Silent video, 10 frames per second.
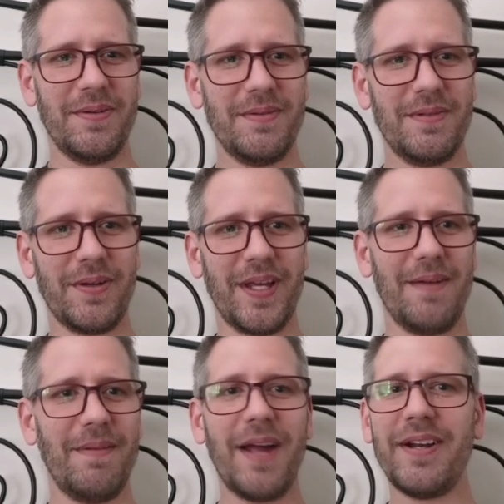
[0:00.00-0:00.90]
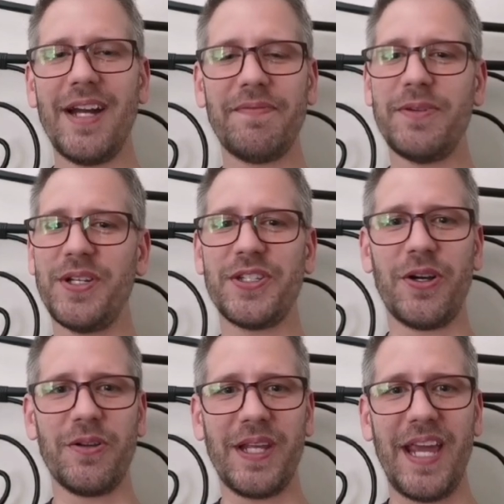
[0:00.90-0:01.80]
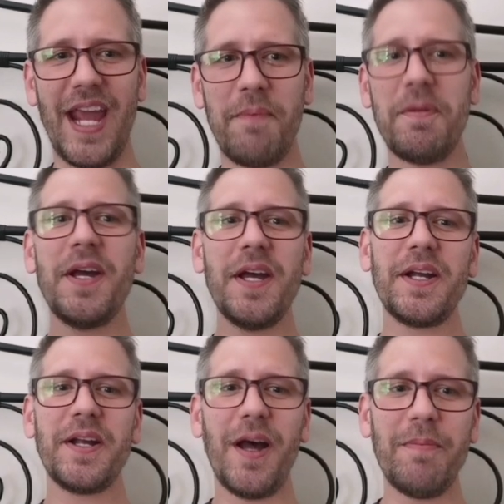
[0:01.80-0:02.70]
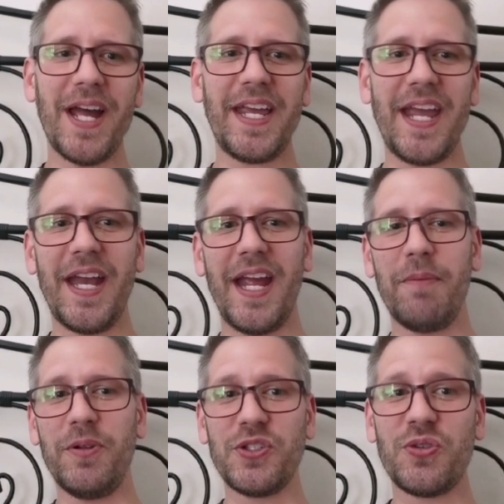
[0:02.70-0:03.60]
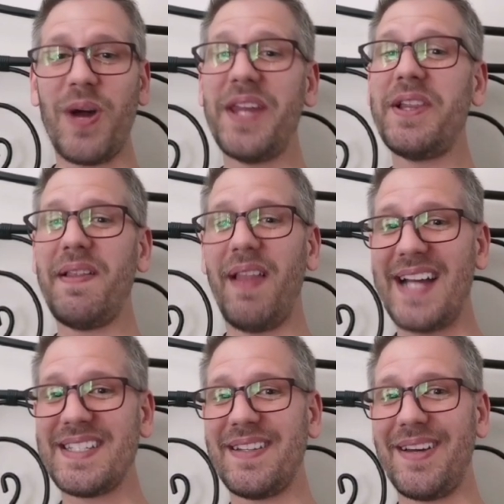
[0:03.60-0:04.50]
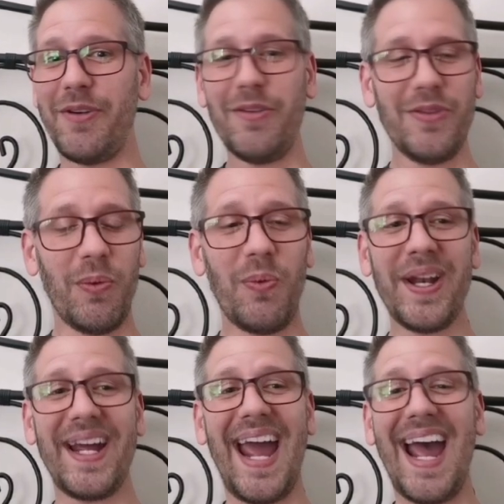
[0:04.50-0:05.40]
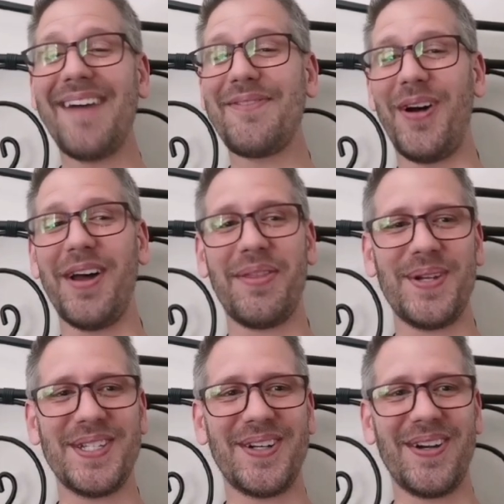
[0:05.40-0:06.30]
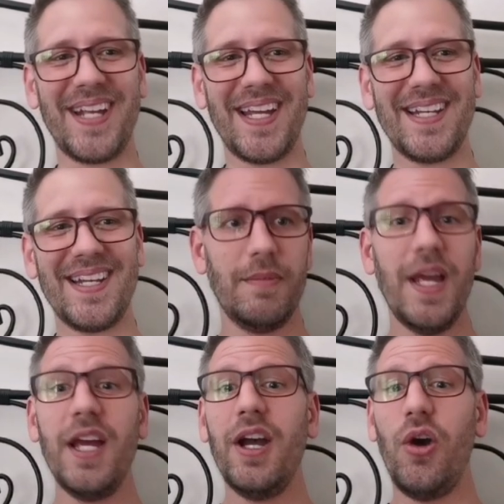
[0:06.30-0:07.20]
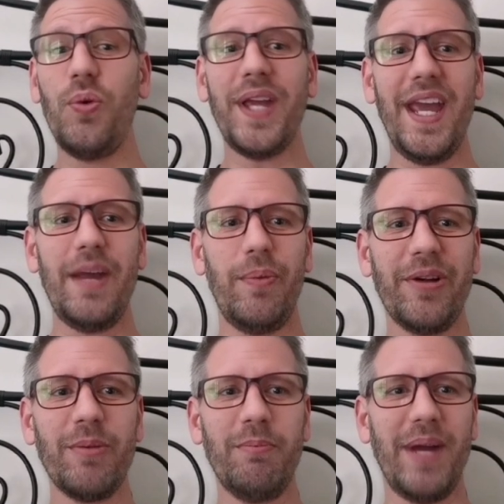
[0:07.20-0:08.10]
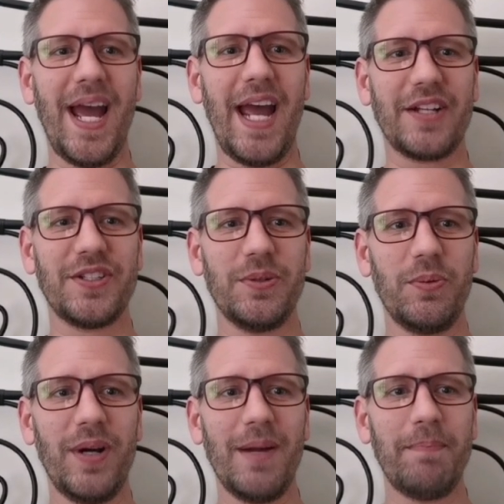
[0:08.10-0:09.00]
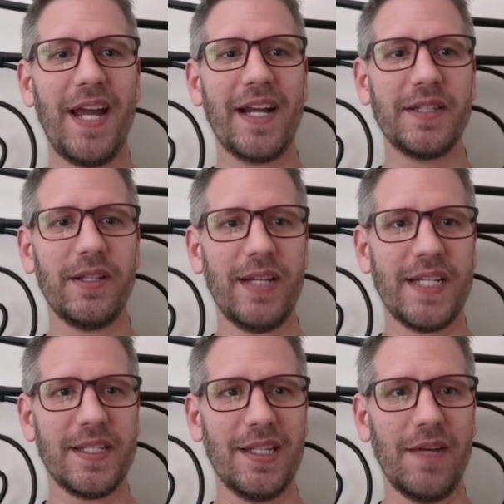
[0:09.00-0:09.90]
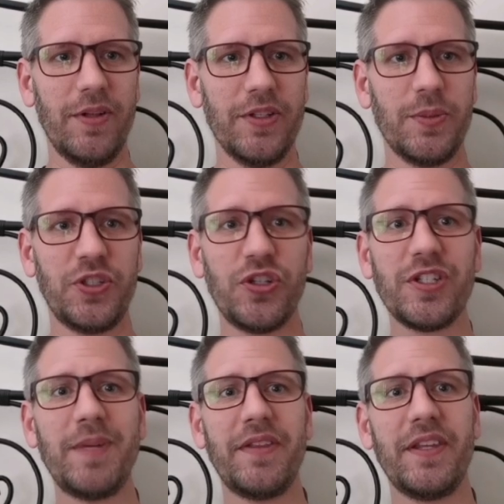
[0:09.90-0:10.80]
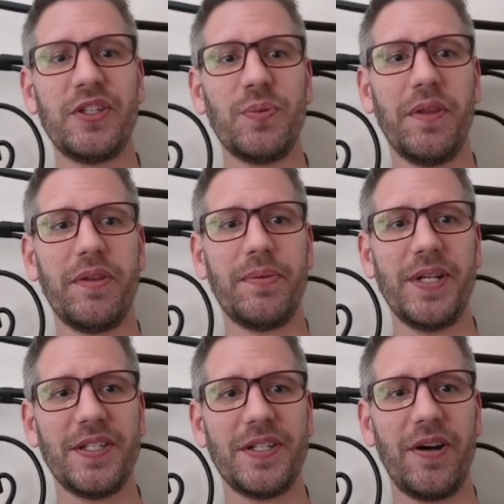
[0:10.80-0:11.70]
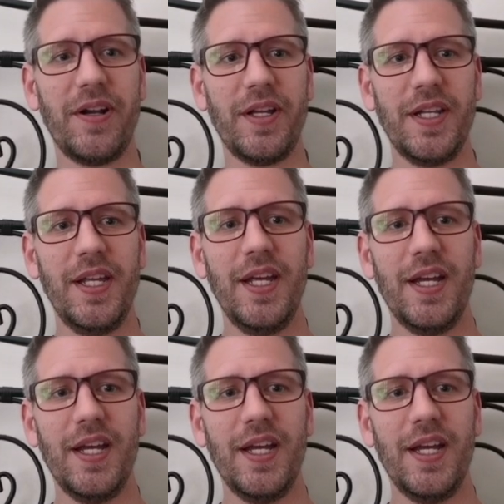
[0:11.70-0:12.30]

know. Okay, I'm going to have to restart the game, come back in, and we'll try the last level, the one I have not 3-starred yet. Okay, we are back. So we're back at the last level. So we just beat this one, 3-starred it.